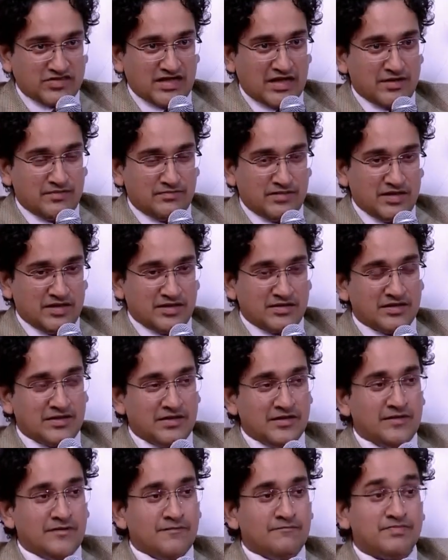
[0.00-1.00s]
element
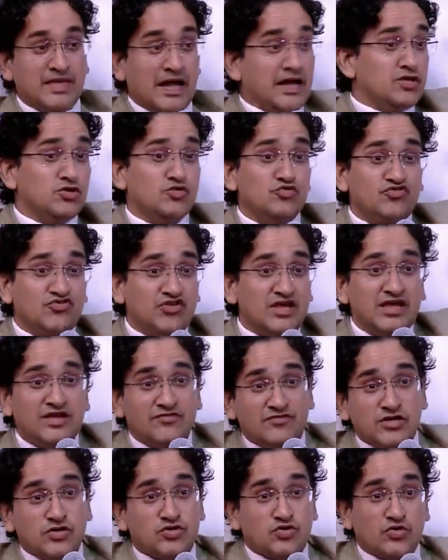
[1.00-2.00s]
that you see
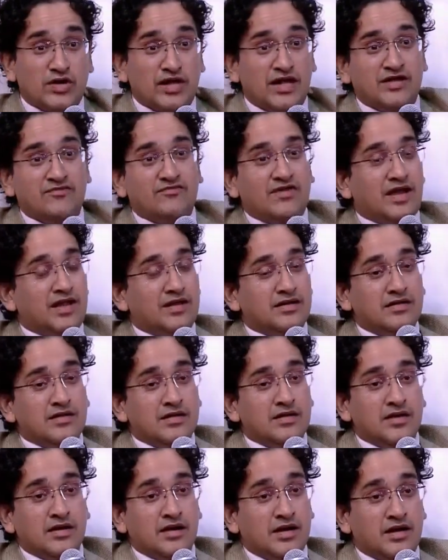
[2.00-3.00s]
even today when,
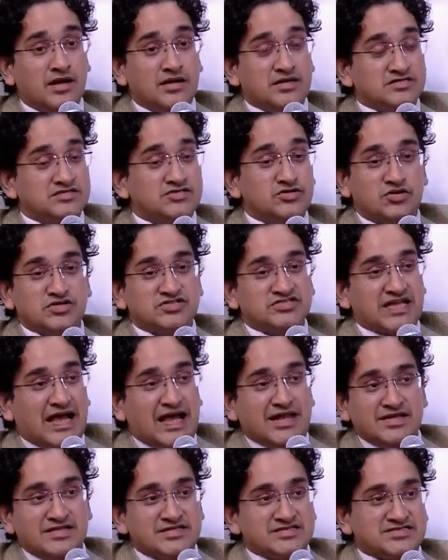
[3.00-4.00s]

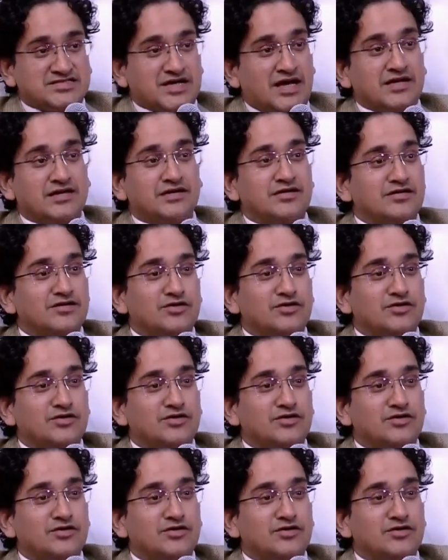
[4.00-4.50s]
Stalin's son,